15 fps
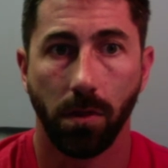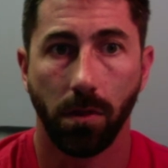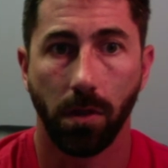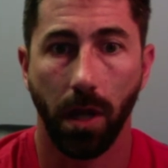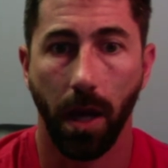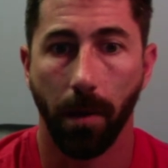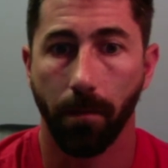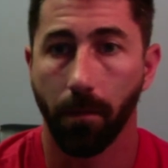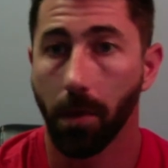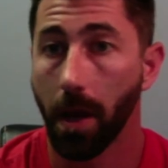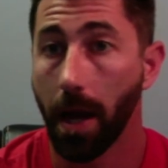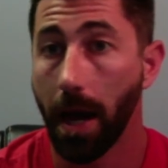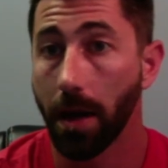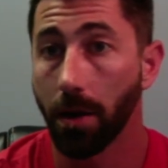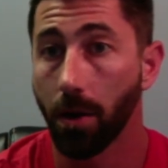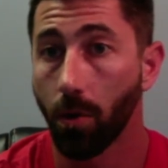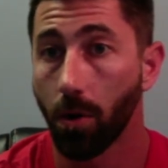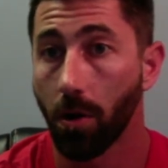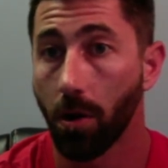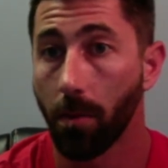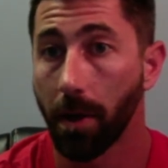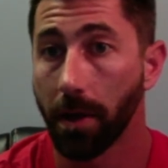Okay, I don't know
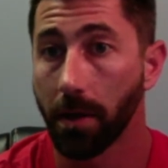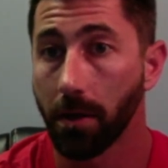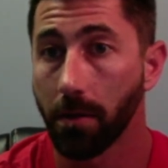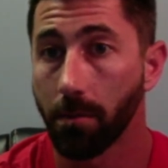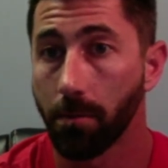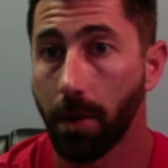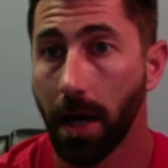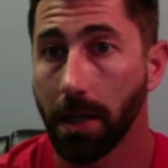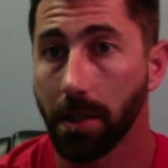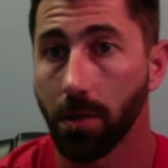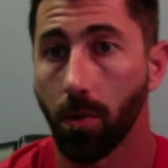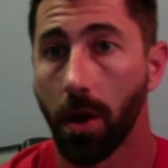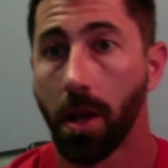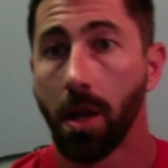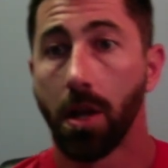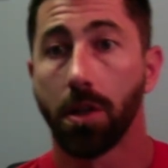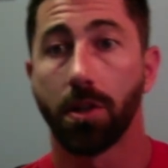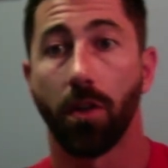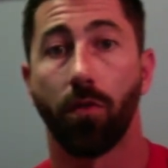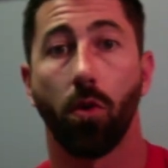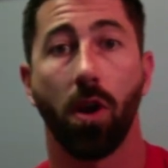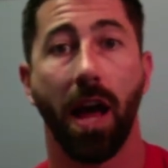where all my boxes went.
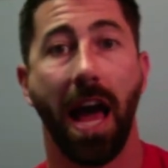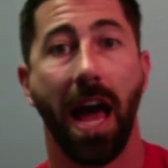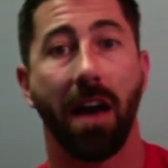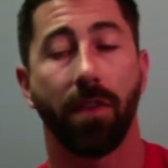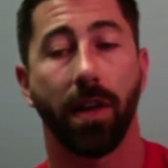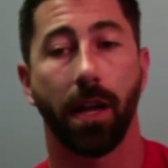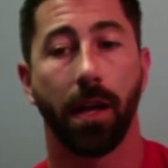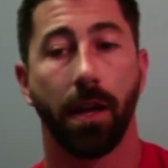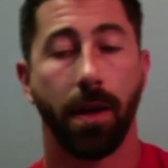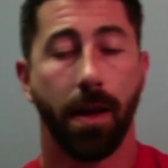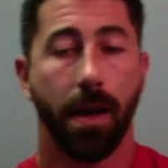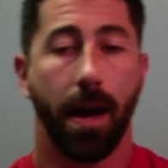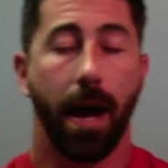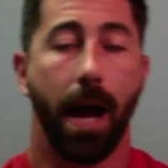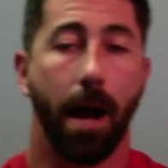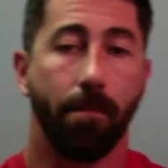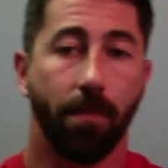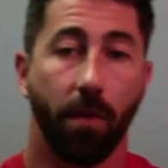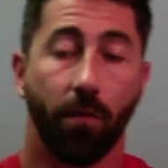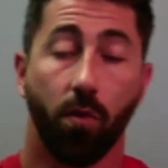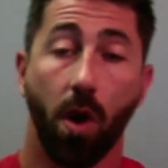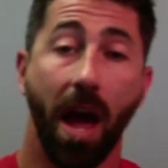So if we're having, um,
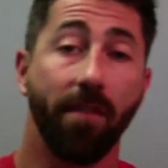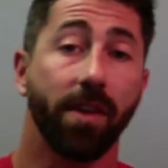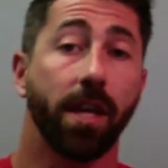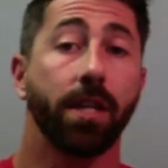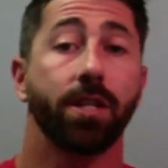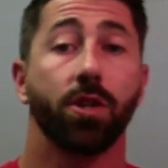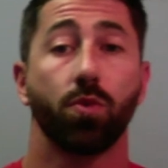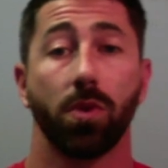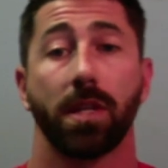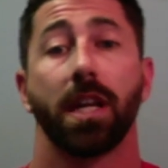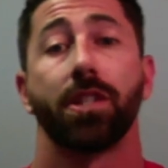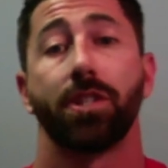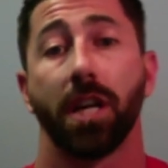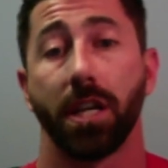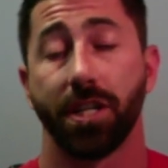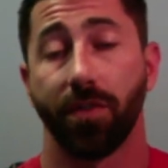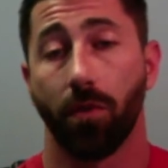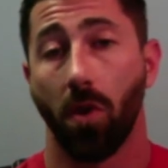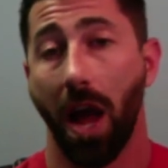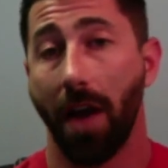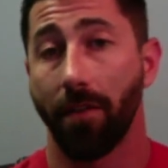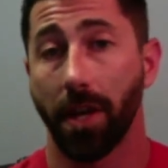if we're having issues with digestion, if
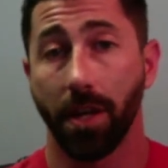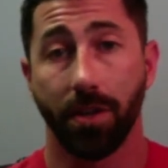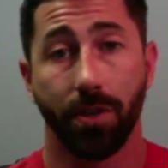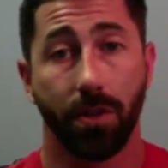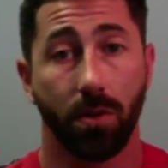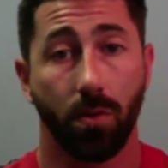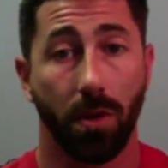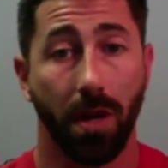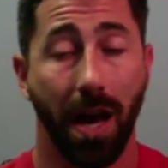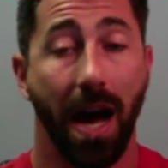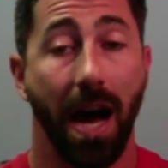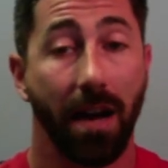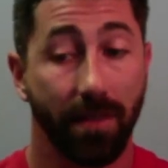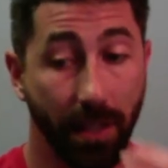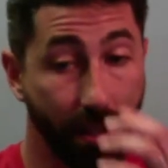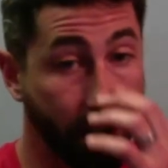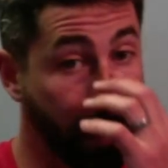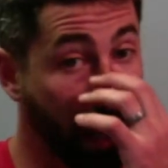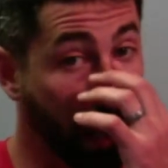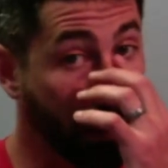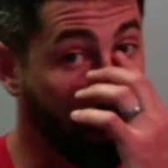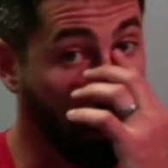we're having issues with hives, I just
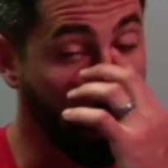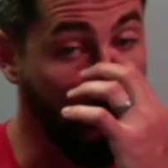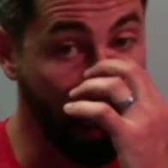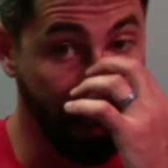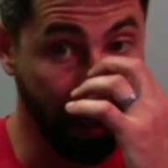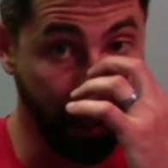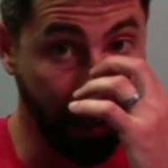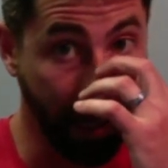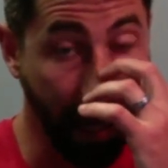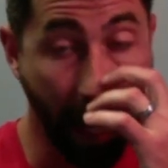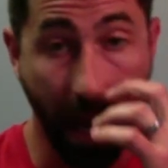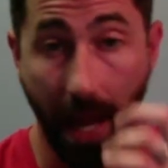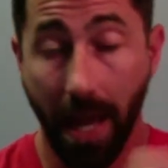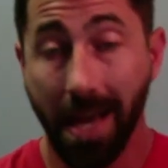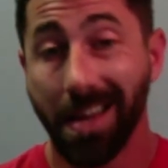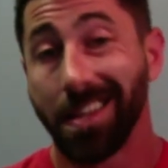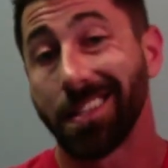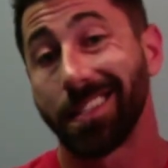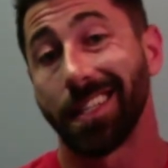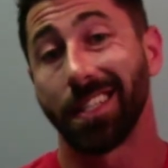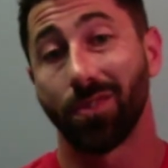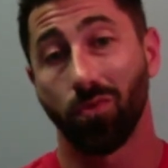talked with a patient today
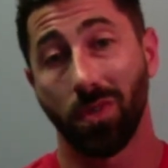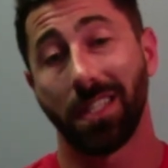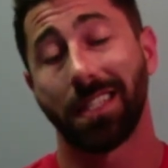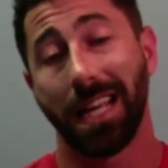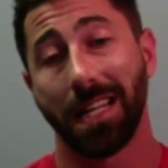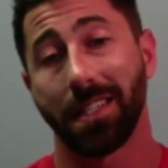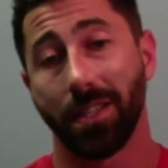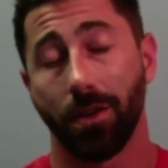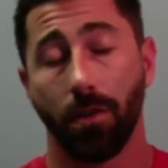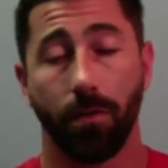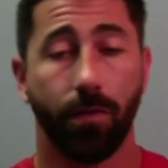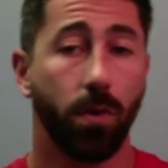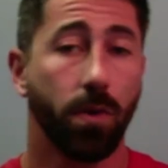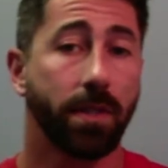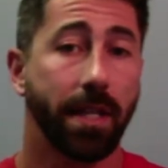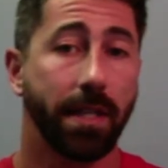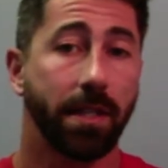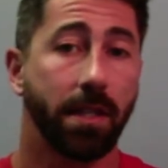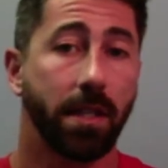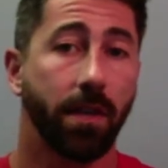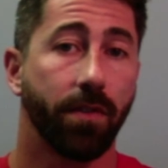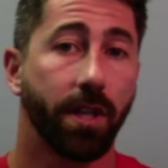since retesting her food
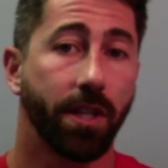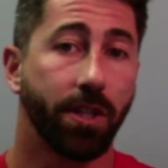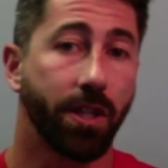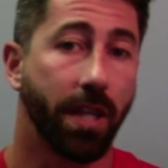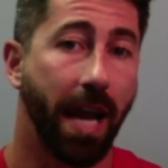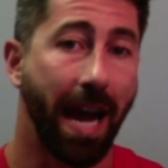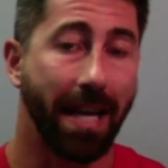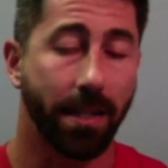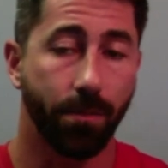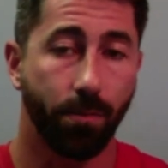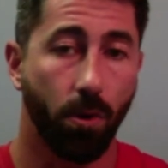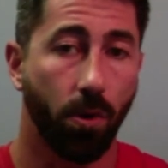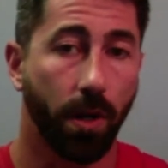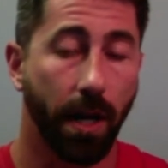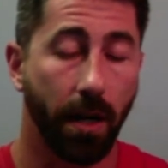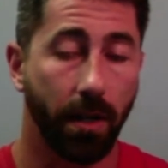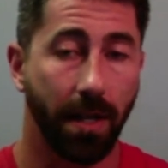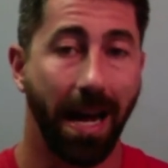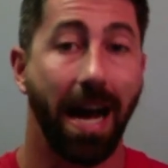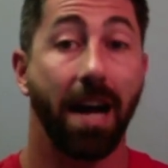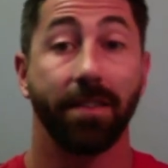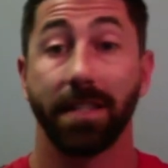sensitivities, she hasn't broken out in
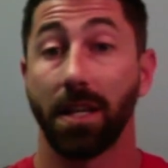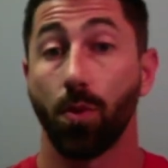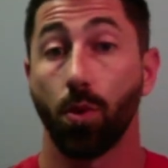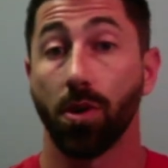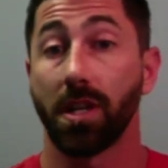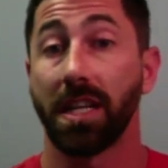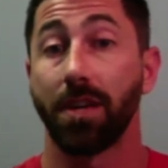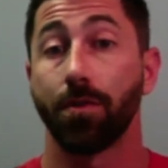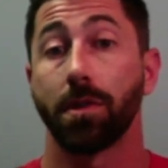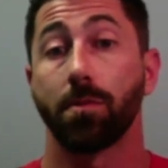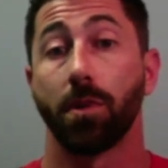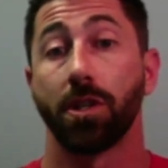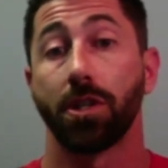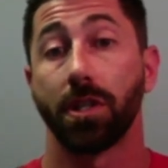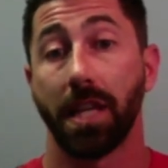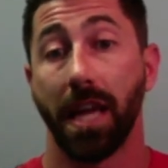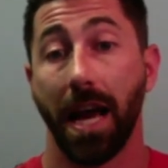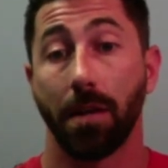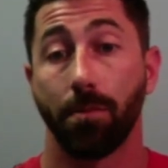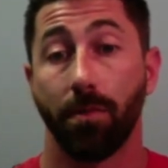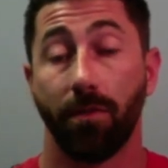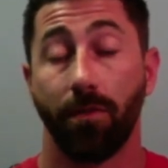hives anywhere near as much as she
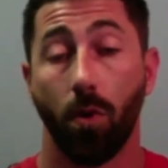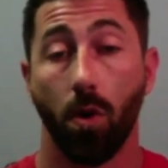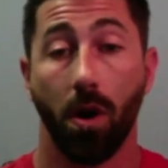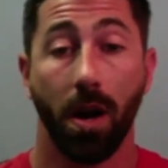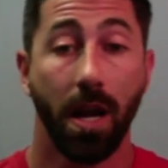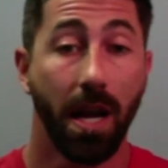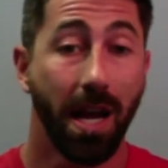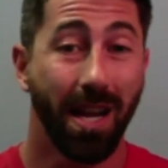had before.